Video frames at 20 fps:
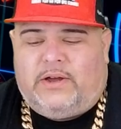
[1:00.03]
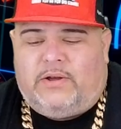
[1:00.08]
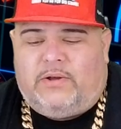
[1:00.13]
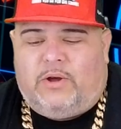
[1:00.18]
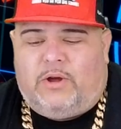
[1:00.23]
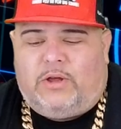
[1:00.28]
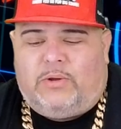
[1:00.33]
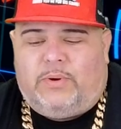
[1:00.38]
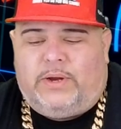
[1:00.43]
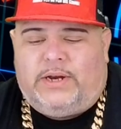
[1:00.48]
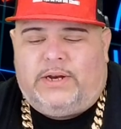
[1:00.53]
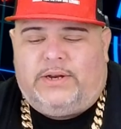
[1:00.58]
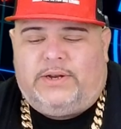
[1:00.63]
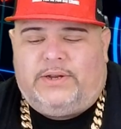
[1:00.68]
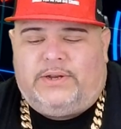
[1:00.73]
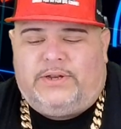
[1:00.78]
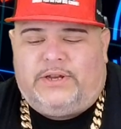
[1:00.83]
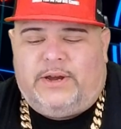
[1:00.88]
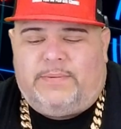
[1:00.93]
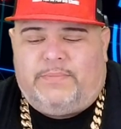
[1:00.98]
all the way to
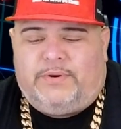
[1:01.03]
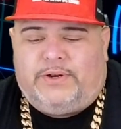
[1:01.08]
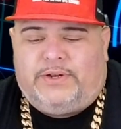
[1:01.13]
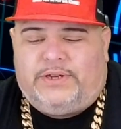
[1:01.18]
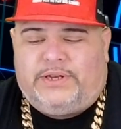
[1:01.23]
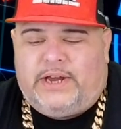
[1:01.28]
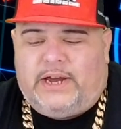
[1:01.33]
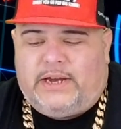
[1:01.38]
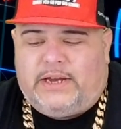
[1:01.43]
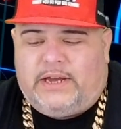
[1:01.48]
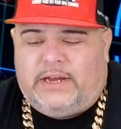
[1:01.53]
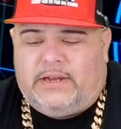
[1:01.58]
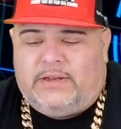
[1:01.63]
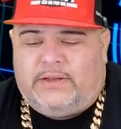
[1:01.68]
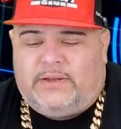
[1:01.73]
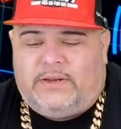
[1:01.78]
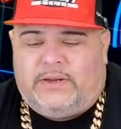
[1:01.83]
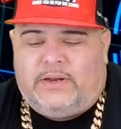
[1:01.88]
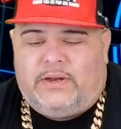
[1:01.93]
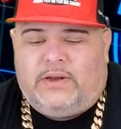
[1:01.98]
December
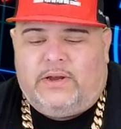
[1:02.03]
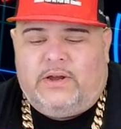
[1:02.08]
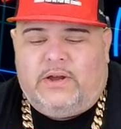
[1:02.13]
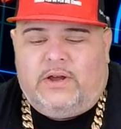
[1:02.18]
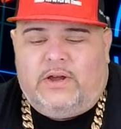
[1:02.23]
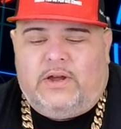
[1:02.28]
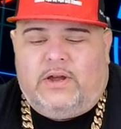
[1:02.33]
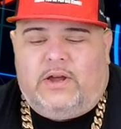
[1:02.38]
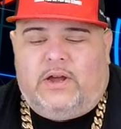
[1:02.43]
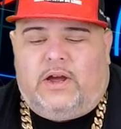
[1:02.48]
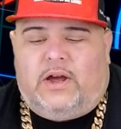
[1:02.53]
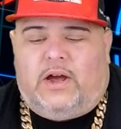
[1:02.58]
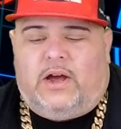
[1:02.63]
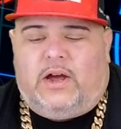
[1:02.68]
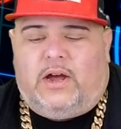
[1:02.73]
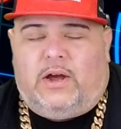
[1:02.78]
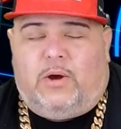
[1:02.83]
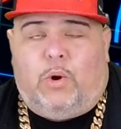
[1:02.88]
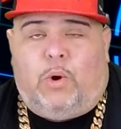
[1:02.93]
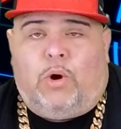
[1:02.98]
2nd,
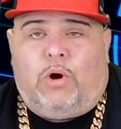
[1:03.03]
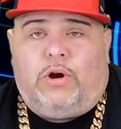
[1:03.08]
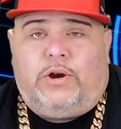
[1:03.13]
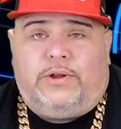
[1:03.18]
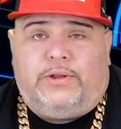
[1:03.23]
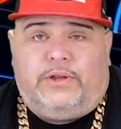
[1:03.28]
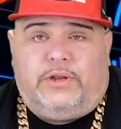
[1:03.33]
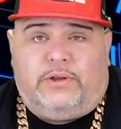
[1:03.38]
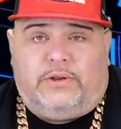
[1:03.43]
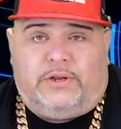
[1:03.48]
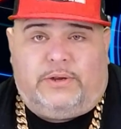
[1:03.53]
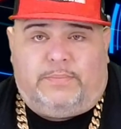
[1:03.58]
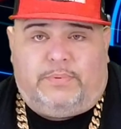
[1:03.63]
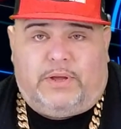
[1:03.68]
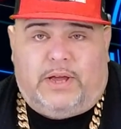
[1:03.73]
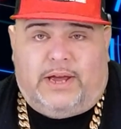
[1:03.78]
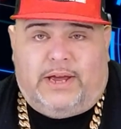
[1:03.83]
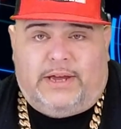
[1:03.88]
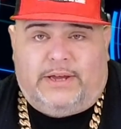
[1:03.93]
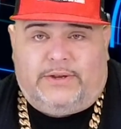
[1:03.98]
or until
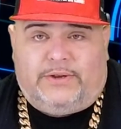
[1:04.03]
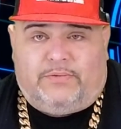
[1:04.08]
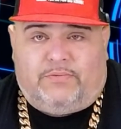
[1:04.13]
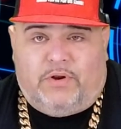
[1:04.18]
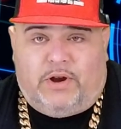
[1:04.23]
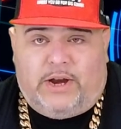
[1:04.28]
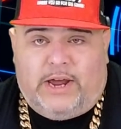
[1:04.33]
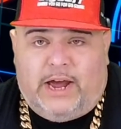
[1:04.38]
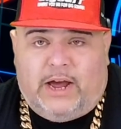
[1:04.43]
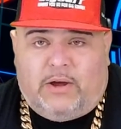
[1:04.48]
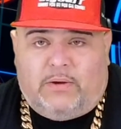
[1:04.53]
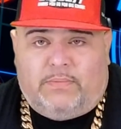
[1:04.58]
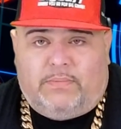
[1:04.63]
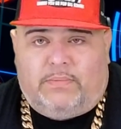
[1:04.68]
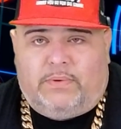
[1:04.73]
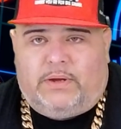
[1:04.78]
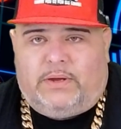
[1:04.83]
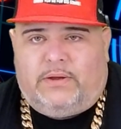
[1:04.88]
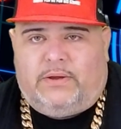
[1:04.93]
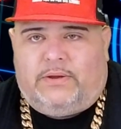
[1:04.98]
supplies run out,
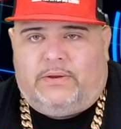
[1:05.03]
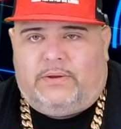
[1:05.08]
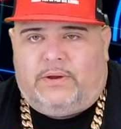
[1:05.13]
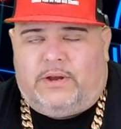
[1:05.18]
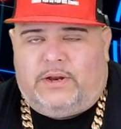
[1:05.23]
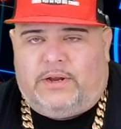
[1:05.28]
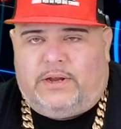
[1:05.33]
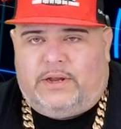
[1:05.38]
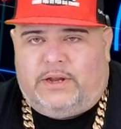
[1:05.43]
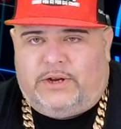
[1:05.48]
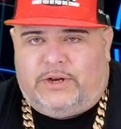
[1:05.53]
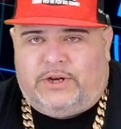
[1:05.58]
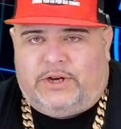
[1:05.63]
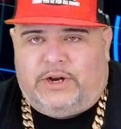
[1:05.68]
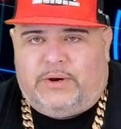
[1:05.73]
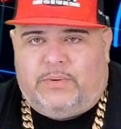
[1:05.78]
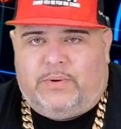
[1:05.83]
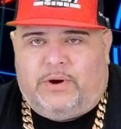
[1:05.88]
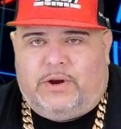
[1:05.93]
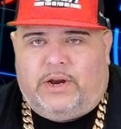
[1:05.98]
because on this
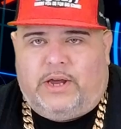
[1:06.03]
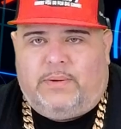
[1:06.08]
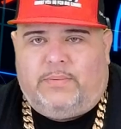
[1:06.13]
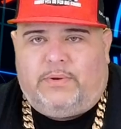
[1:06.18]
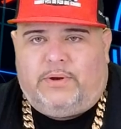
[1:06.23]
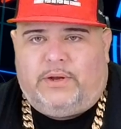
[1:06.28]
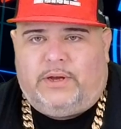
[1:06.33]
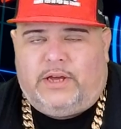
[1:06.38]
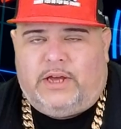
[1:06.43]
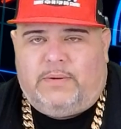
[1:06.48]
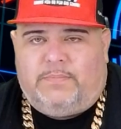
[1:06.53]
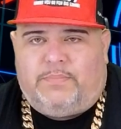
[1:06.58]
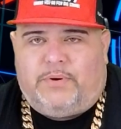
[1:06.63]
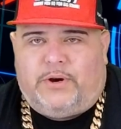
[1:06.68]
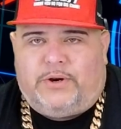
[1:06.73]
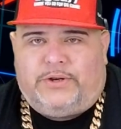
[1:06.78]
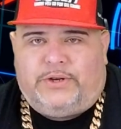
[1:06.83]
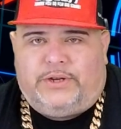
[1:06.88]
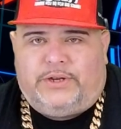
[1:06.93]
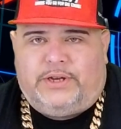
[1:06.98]
year we're unable to keep
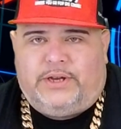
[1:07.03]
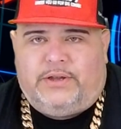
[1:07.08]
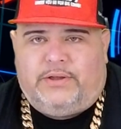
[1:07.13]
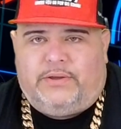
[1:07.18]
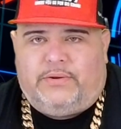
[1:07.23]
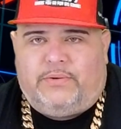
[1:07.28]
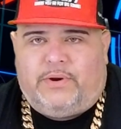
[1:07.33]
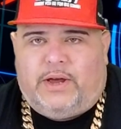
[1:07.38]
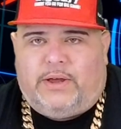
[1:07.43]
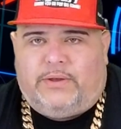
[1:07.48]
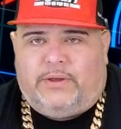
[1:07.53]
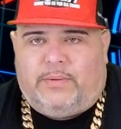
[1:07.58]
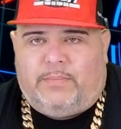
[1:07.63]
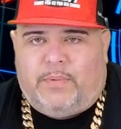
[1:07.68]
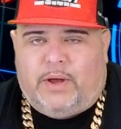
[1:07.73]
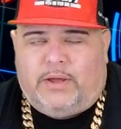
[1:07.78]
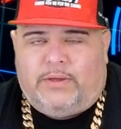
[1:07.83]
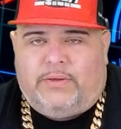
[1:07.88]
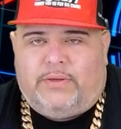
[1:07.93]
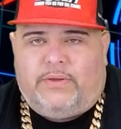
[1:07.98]
purchasing throughout the
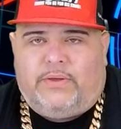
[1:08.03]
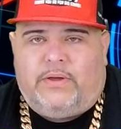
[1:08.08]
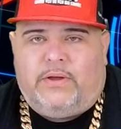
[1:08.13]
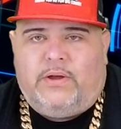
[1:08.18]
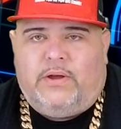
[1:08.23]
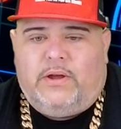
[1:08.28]
month.